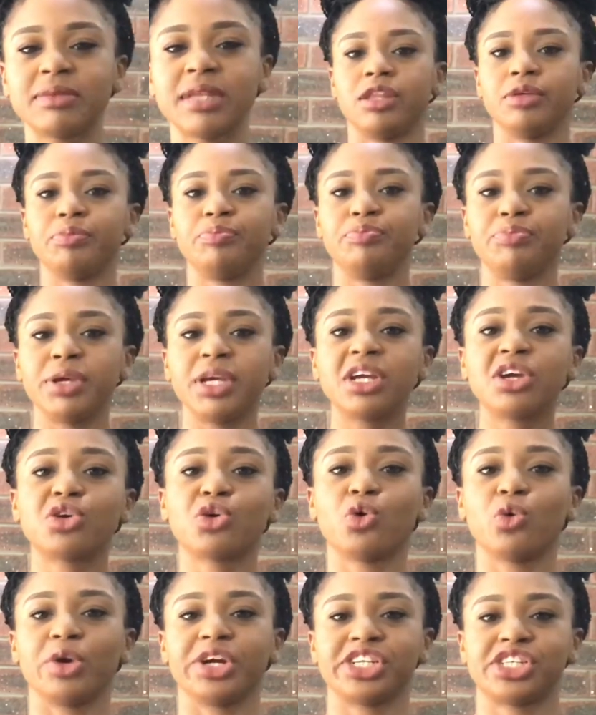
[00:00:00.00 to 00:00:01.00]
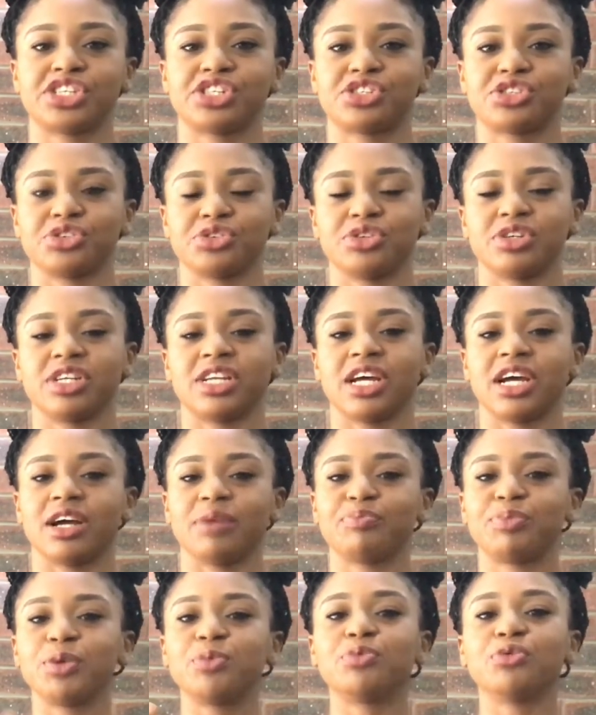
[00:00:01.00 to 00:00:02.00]
The big question
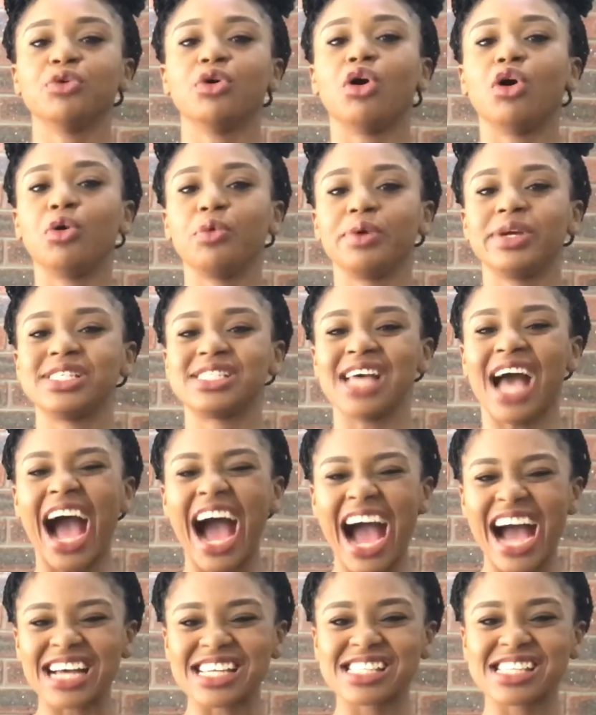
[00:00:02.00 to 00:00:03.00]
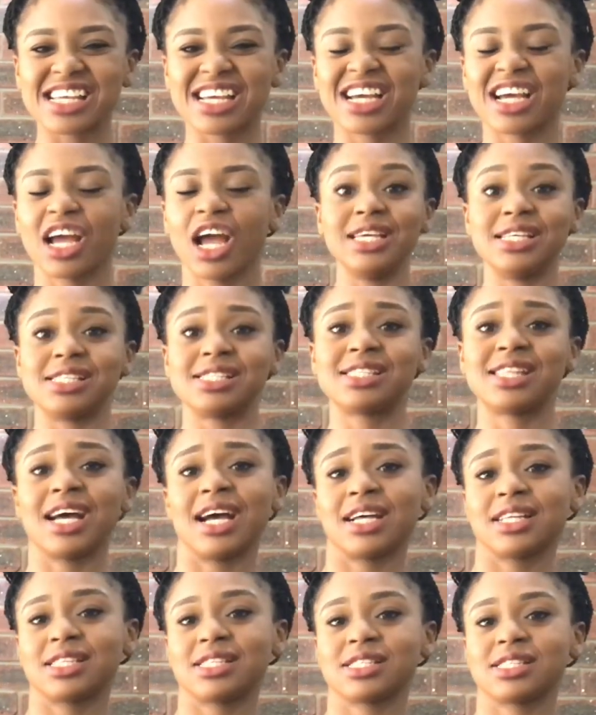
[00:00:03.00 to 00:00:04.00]
that people always ask is
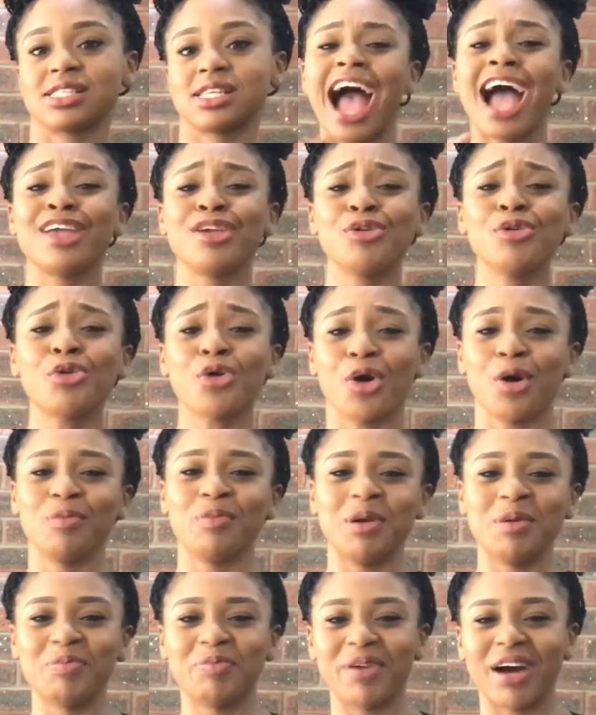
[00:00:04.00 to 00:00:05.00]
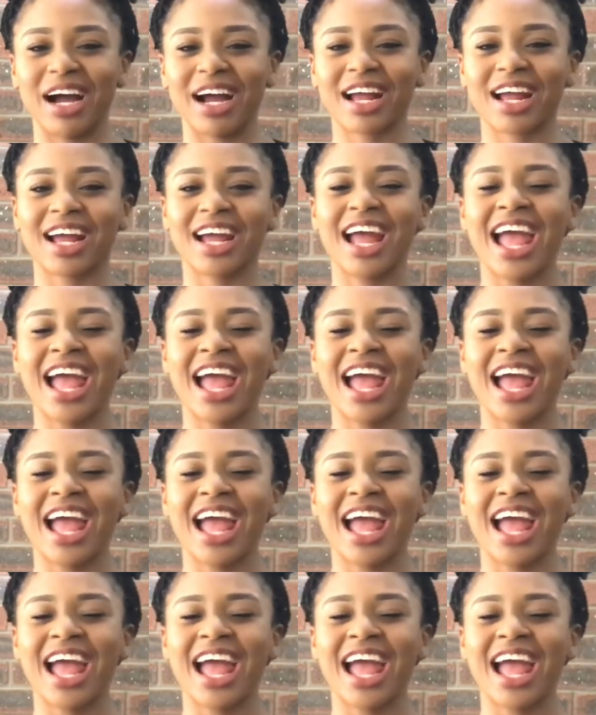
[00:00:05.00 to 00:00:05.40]
that, are you coming back?